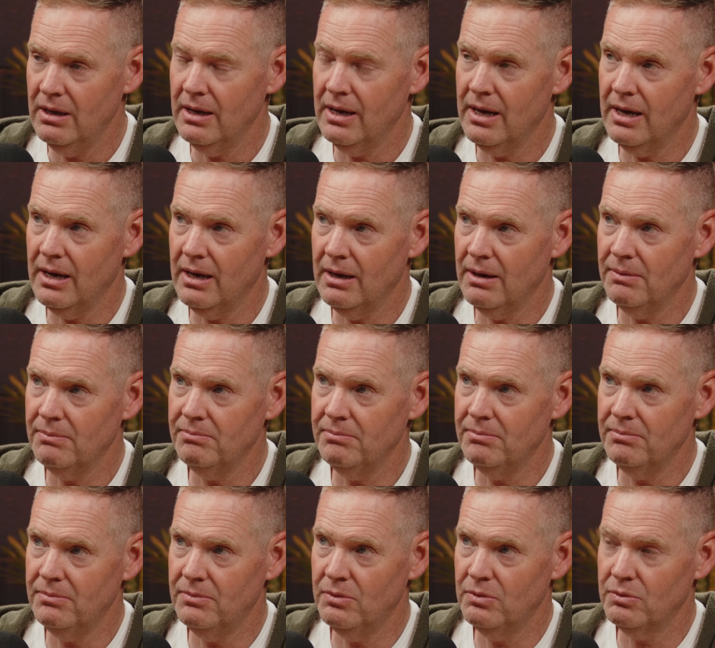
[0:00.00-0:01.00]

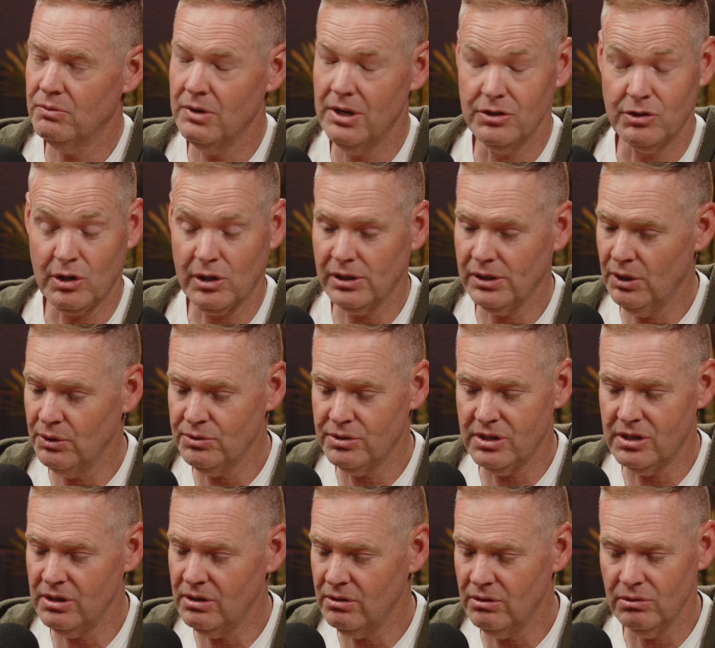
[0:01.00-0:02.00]
Um, as close
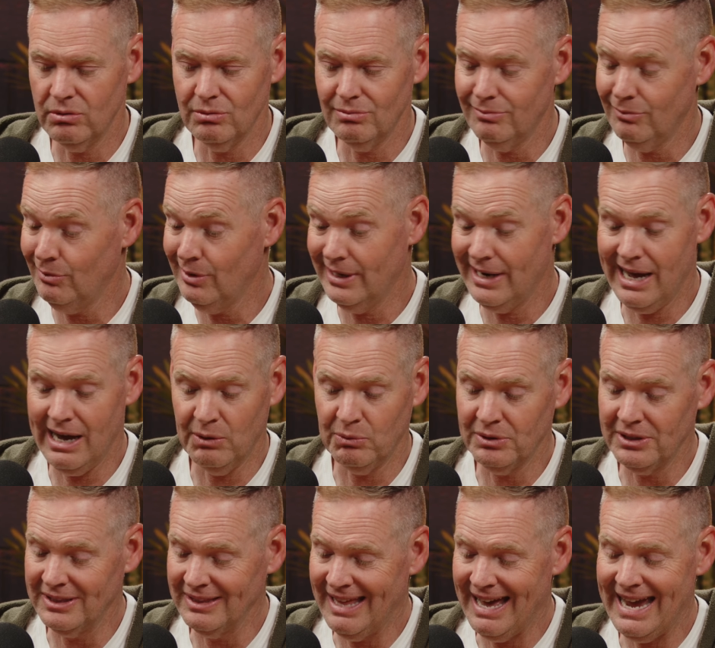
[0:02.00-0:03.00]
to what I
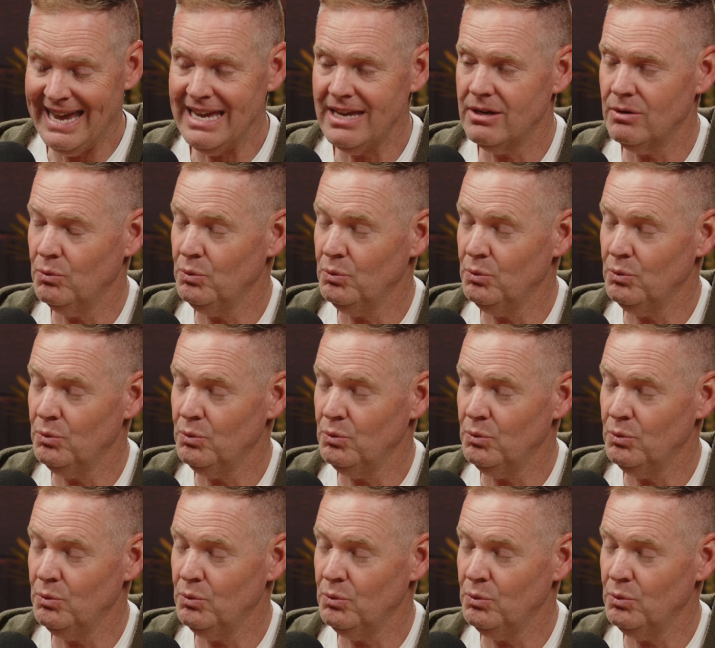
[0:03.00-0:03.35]
would like,